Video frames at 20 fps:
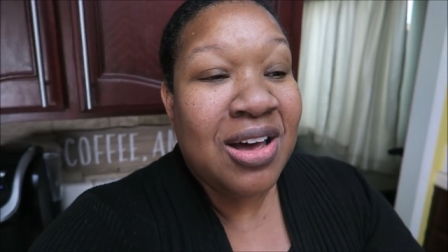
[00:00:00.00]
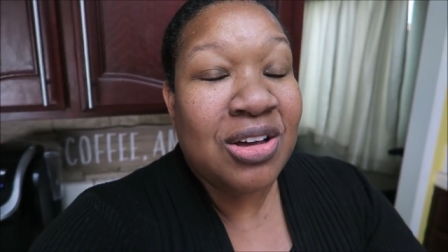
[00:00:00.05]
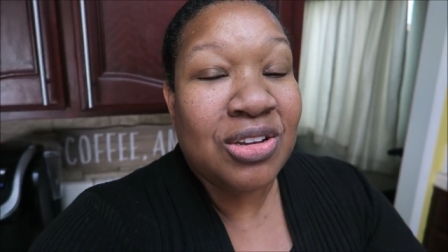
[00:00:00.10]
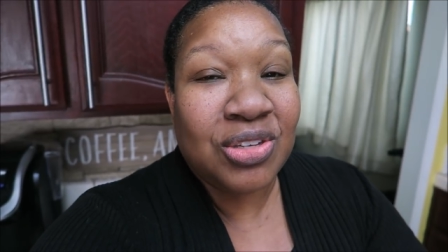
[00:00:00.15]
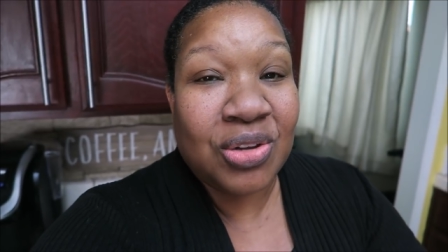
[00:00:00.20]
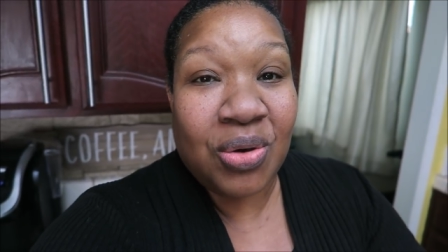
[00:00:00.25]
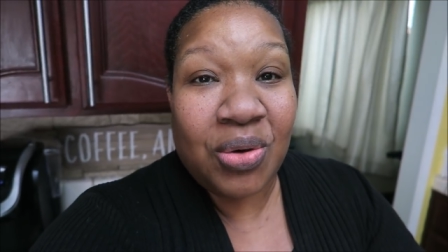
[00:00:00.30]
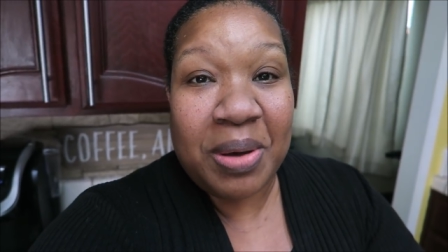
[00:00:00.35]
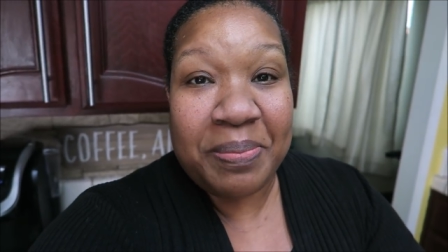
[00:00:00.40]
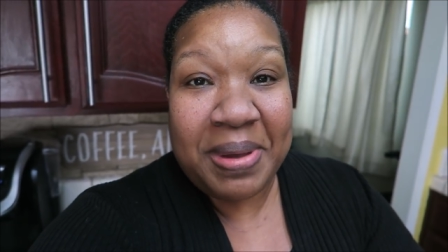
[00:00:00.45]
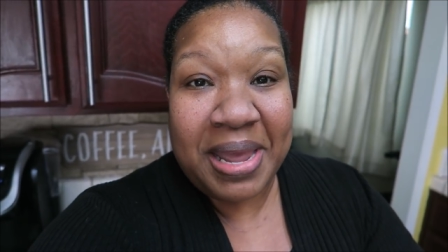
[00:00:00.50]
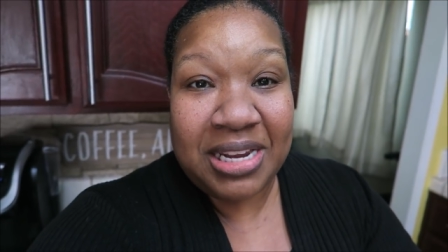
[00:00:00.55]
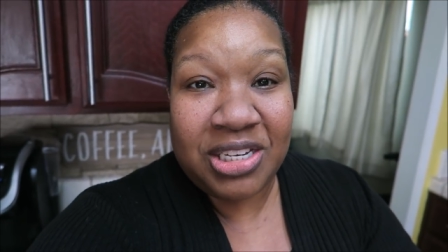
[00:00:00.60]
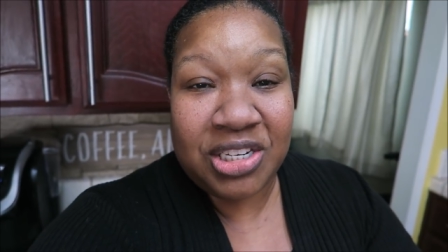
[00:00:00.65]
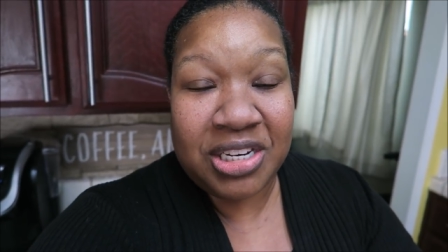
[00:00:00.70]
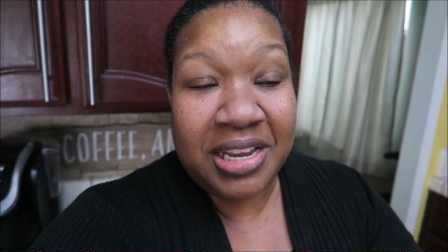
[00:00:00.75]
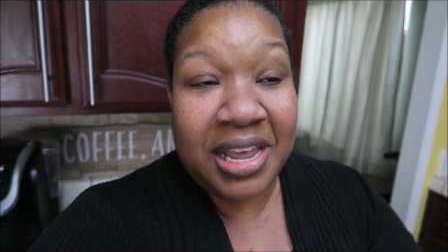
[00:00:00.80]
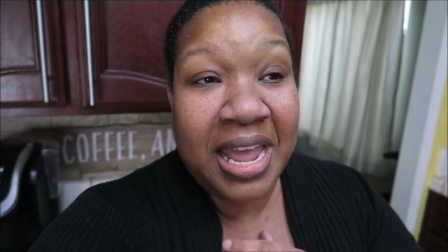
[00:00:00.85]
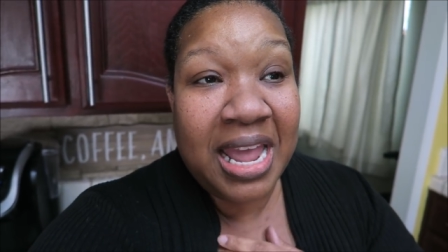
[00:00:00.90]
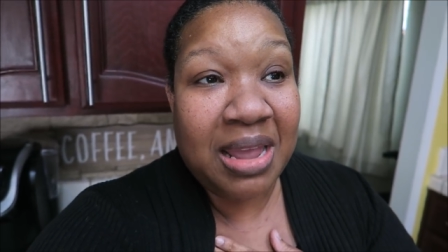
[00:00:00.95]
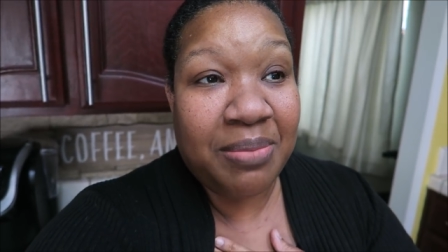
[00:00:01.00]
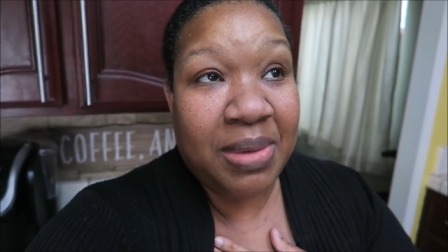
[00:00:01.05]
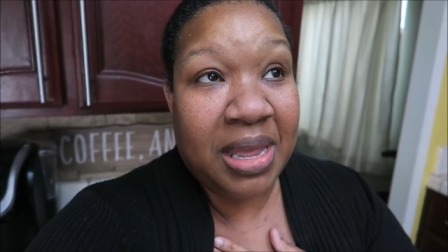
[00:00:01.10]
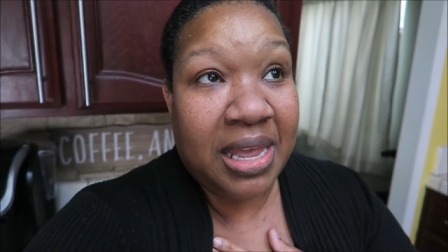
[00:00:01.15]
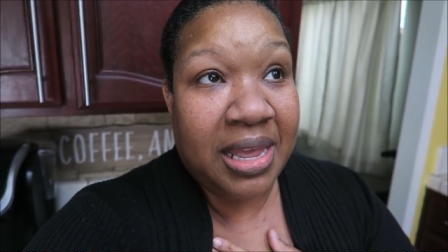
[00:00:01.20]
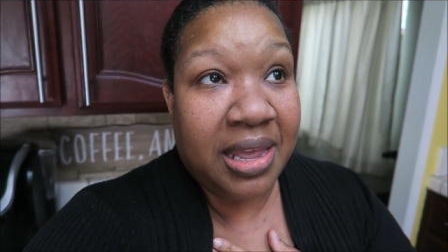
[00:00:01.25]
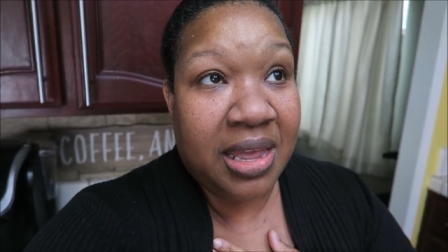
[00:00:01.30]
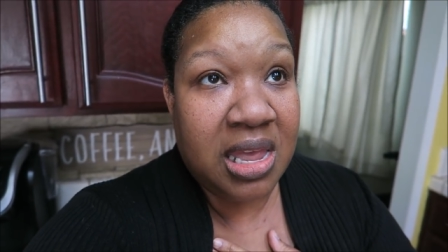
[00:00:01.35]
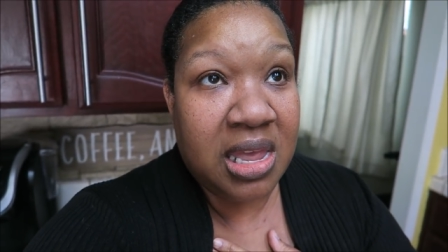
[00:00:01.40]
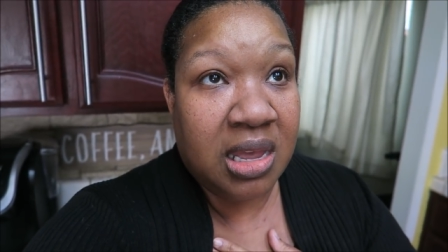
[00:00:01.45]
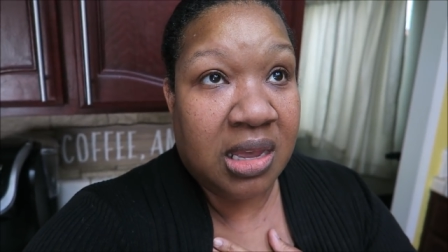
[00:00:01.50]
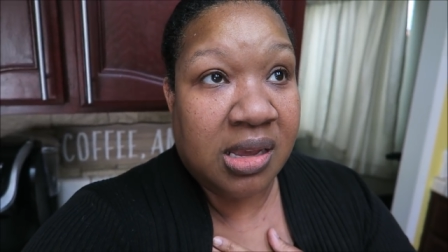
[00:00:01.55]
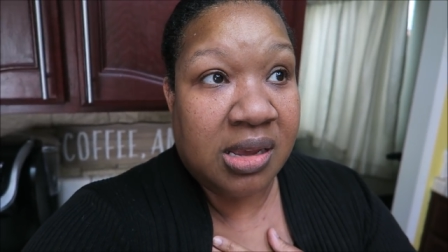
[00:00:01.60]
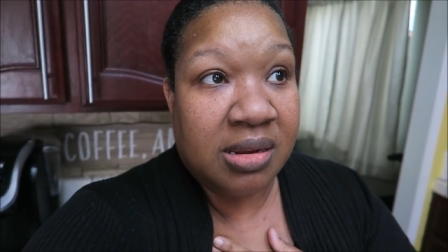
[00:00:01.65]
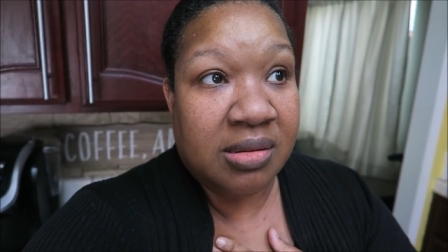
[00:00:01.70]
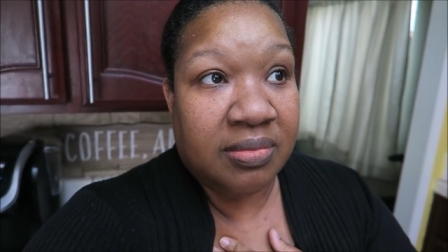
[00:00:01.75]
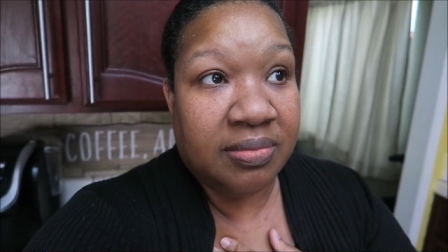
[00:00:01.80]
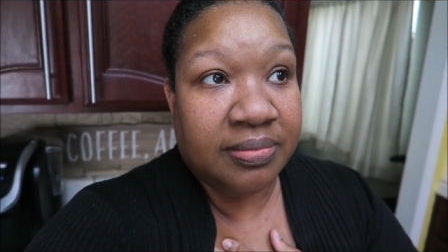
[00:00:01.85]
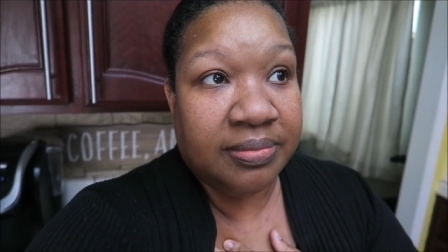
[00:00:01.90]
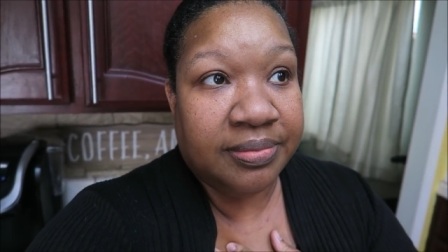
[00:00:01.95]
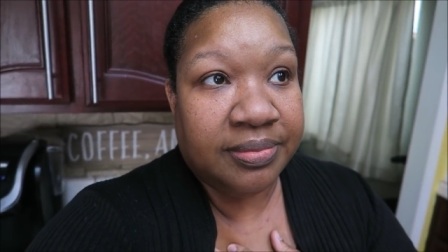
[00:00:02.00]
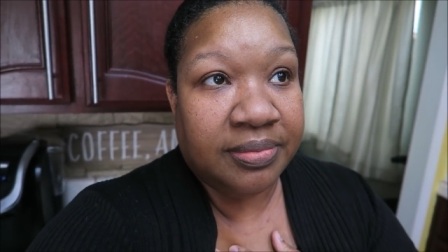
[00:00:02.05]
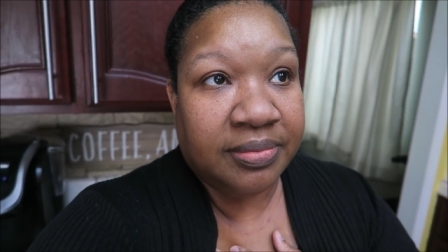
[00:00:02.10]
So a patient came in,